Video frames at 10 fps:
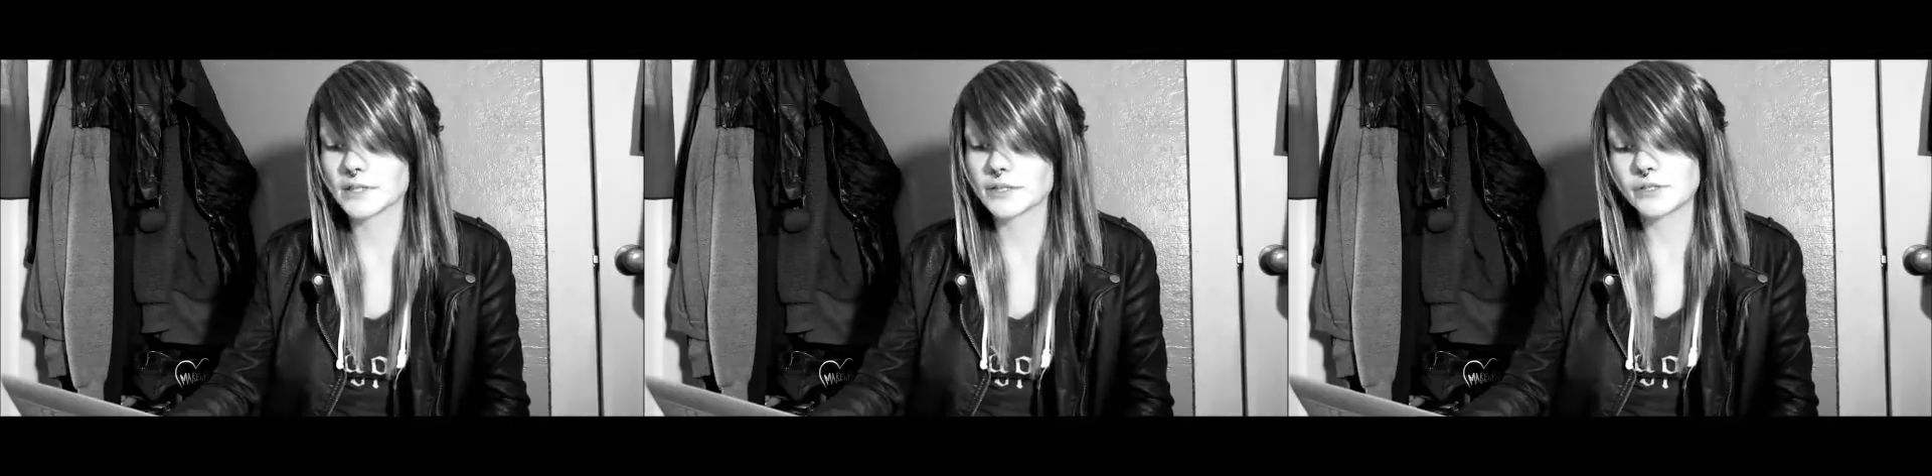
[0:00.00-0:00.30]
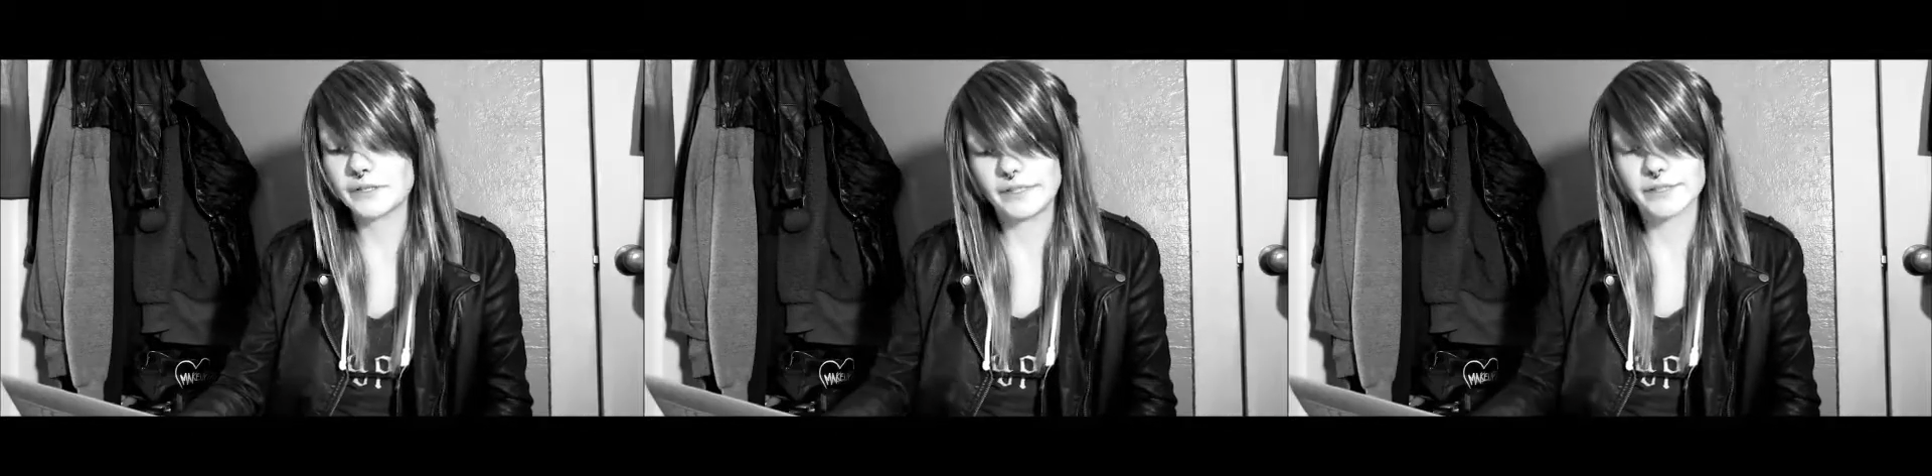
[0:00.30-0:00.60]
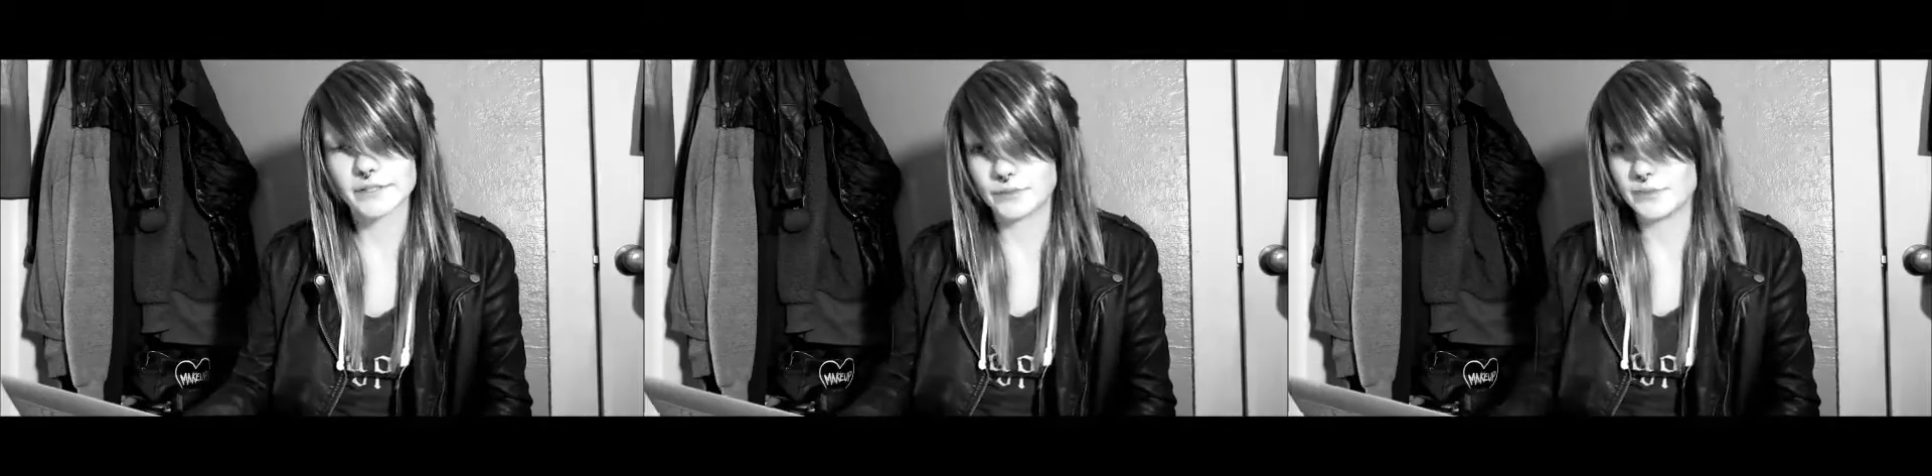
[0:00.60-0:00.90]
to you
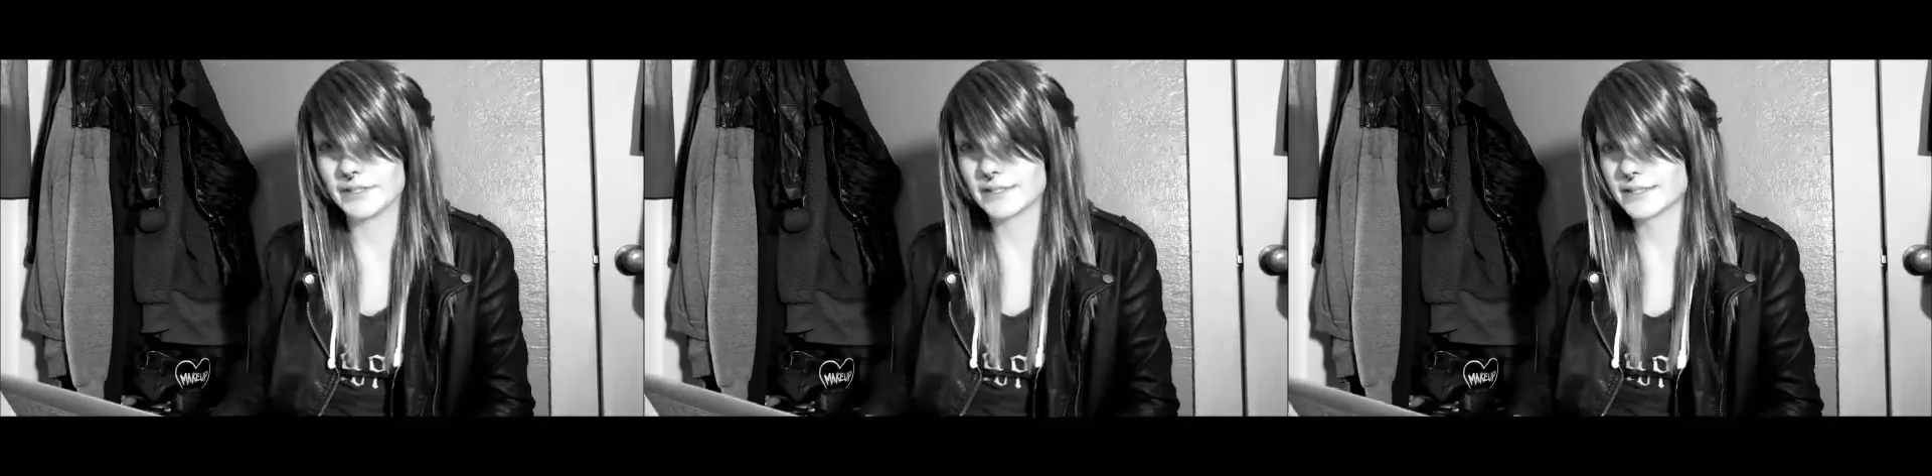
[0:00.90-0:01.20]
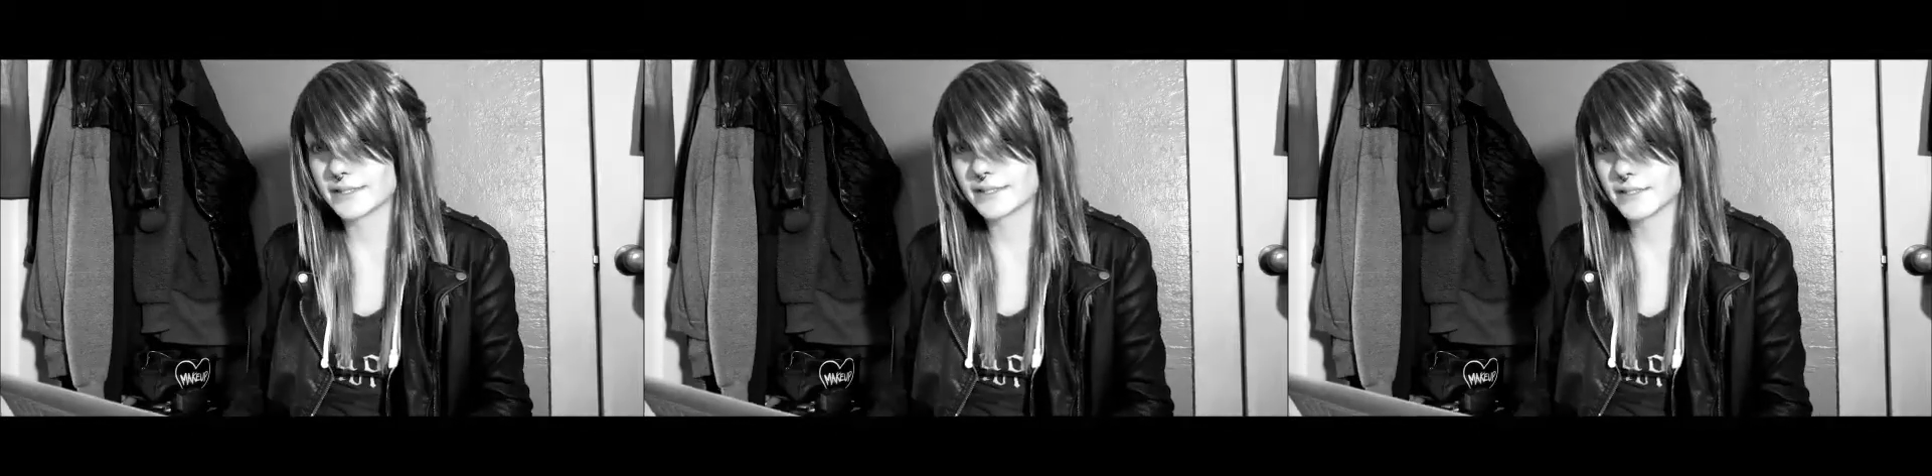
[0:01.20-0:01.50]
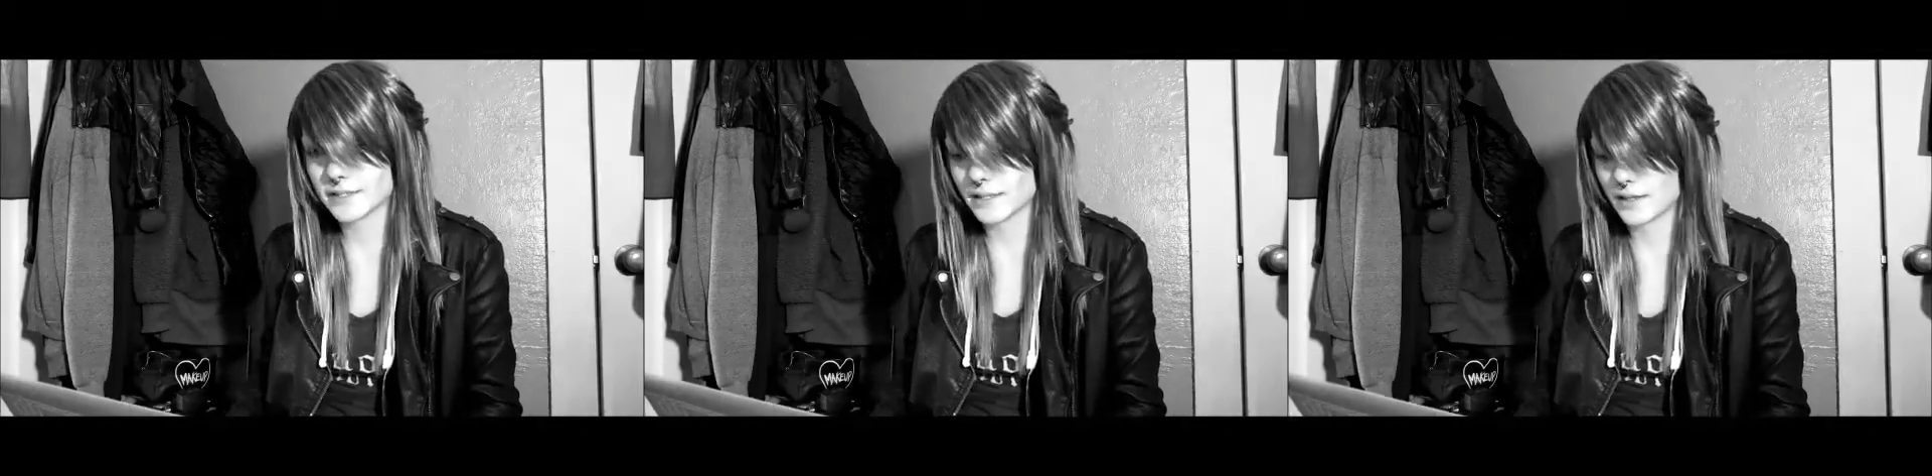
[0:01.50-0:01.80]
guys who didn't see it